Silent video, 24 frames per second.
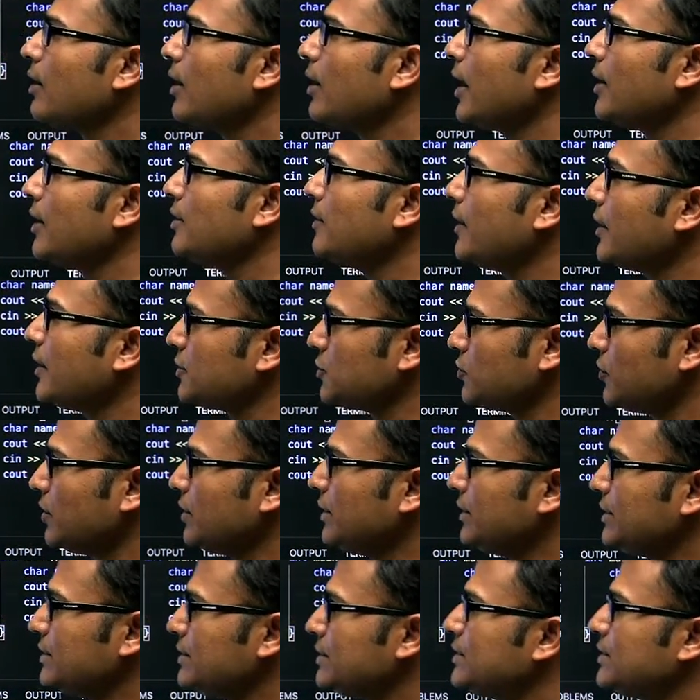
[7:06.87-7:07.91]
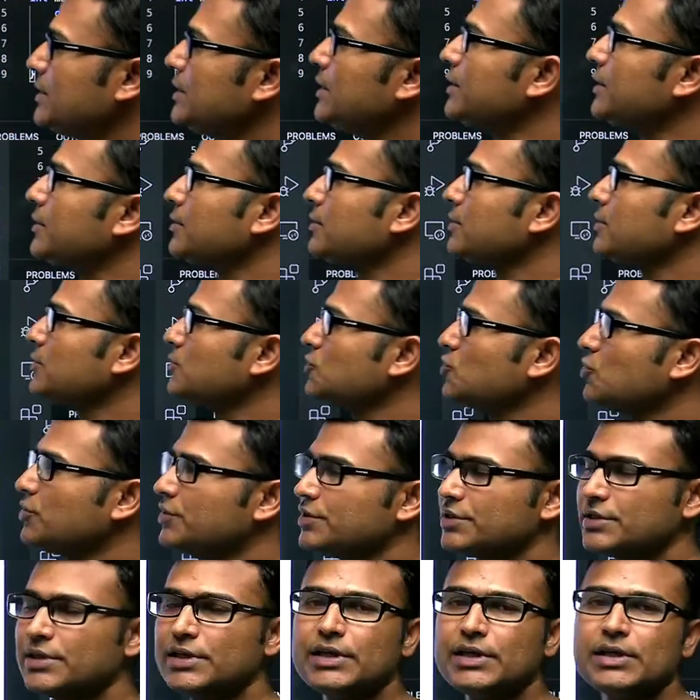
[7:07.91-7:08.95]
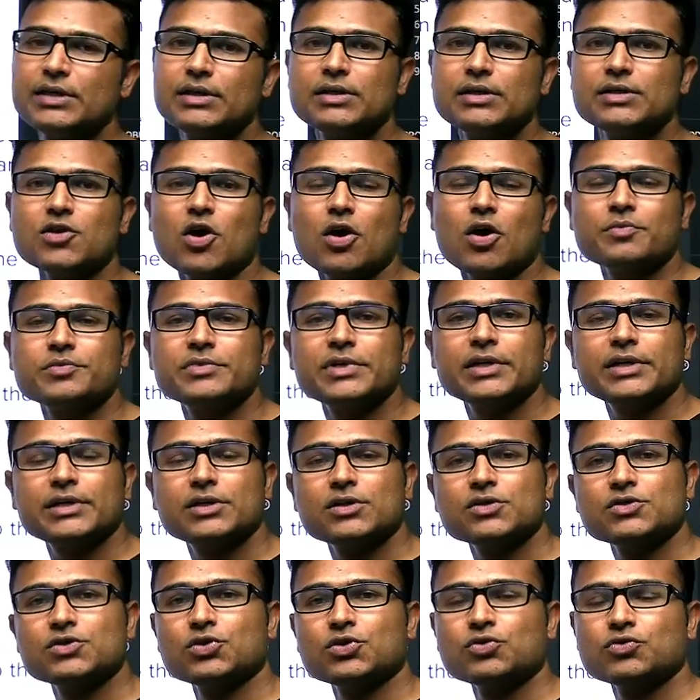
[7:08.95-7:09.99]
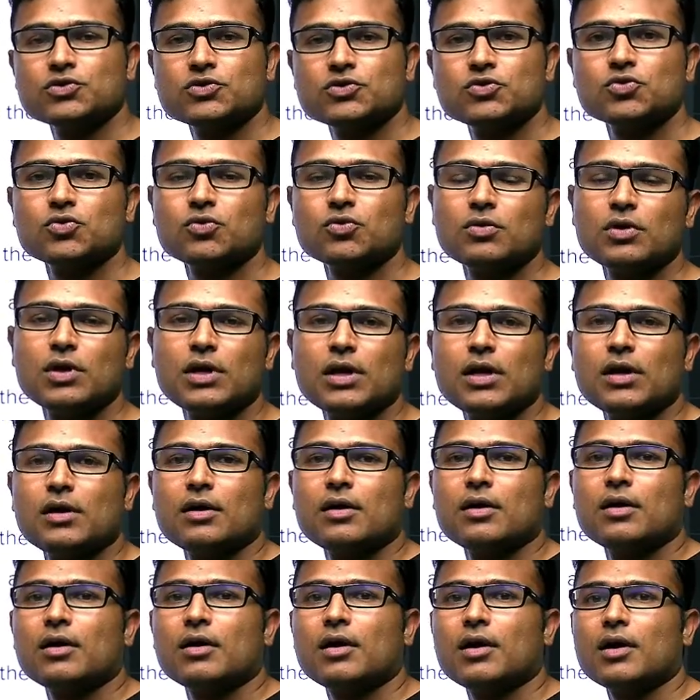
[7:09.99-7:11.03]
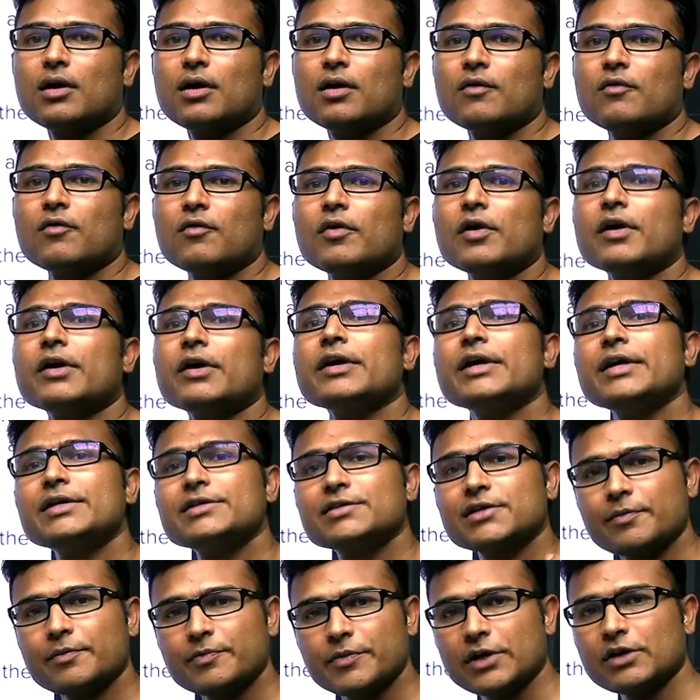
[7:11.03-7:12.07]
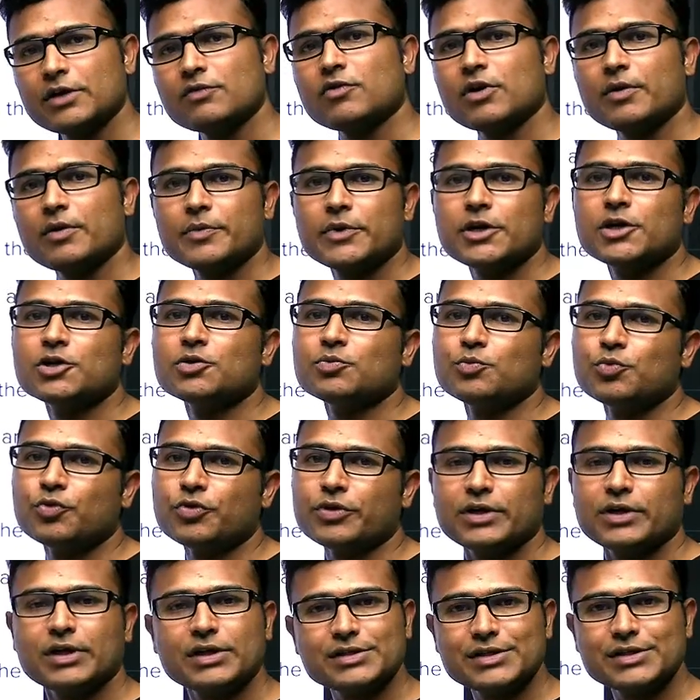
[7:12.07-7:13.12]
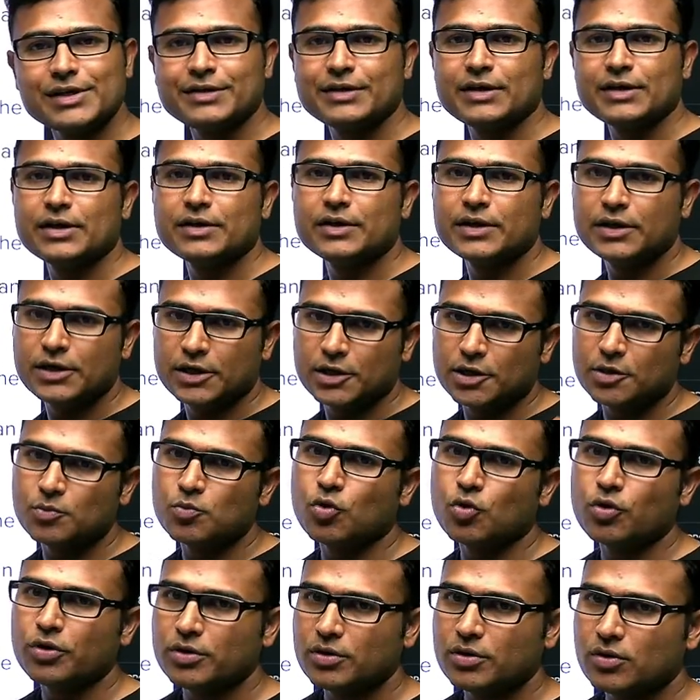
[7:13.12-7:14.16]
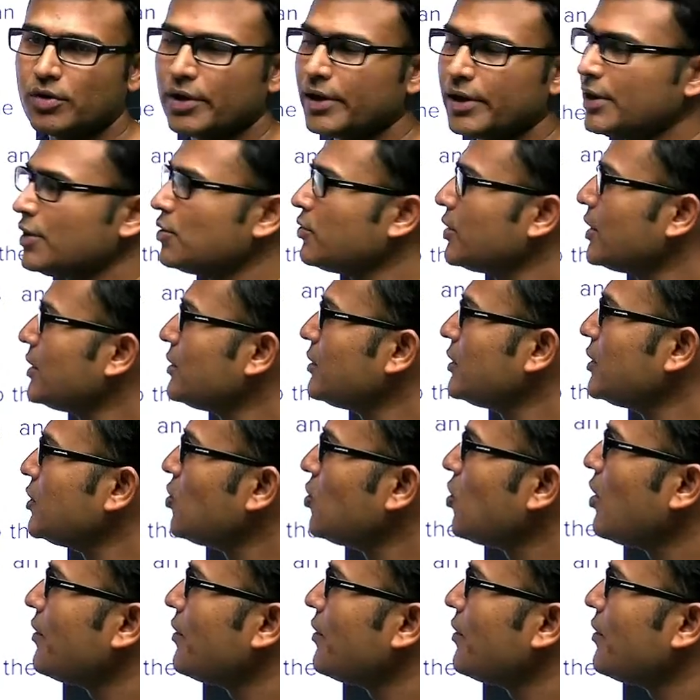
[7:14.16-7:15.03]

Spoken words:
And the next one is cin. So cin is object is used to read something from the input, generally the keyboard. Okay, you can think